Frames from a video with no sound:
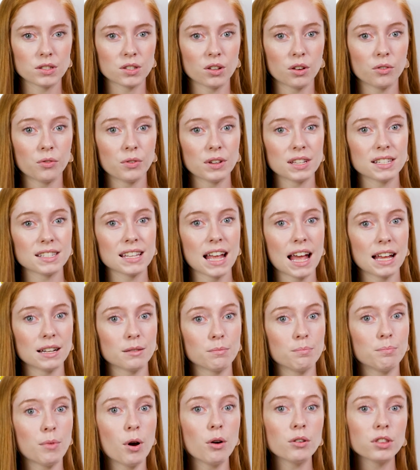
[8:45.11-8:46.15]
So if we
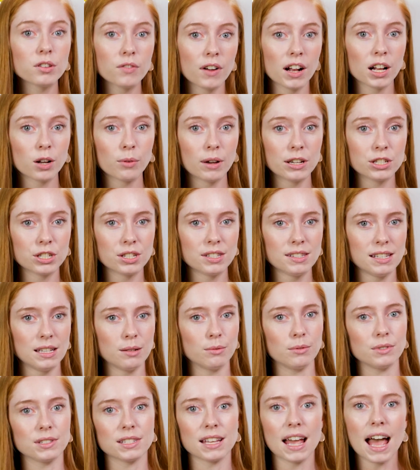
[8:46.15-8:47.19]
set both of our equations
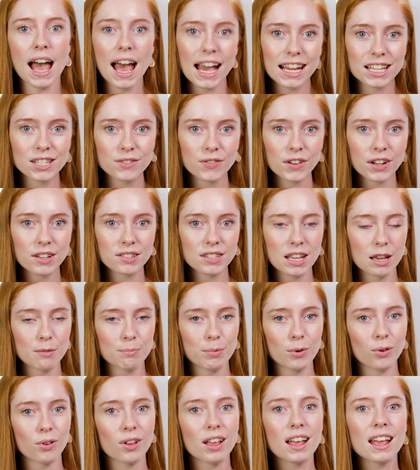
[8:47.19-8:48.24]
equal to x, for
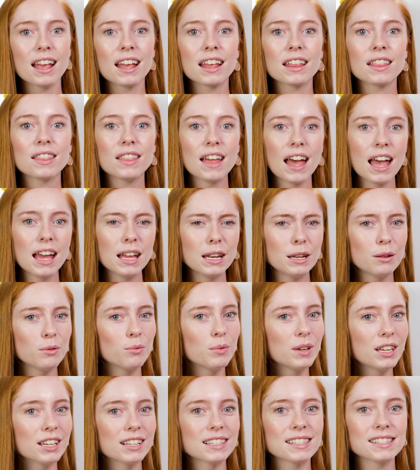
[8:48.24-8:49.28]
example, then
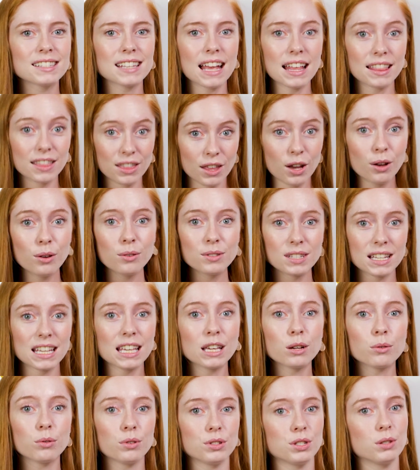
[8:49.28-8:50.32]
we could set those
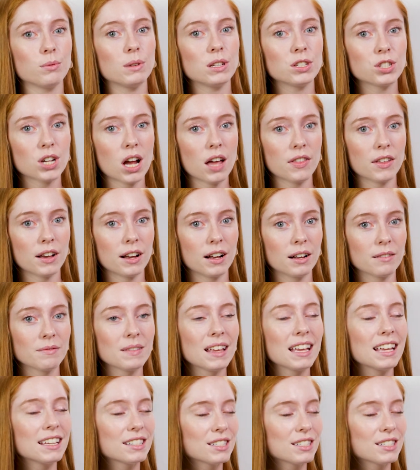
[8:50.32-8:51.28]
equal to each other.